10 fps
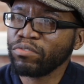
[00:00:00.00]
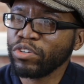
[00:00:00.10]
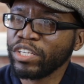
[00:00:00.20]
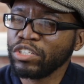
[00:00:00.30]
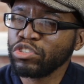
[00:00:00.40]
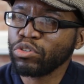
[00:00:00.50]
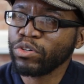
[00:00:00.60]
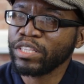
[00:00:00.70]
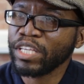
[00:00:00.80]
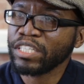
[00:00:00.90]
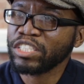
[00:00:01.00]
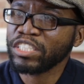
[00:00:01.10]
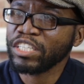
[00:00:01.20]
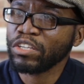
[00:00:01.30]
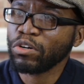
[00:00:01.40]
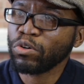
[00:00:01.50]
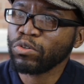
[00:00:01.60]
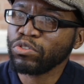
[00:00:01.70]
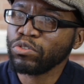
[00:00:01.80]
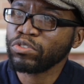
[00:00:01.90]
I've really enjoyed that, seen a
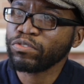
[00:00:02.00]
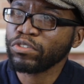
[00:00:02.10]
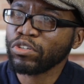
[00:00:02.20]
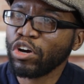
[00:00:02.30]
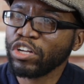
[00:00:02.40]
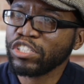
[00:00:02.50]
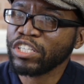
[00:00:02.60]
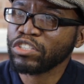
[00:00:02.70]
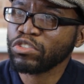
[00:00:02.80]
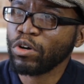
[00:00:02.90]
whole new different context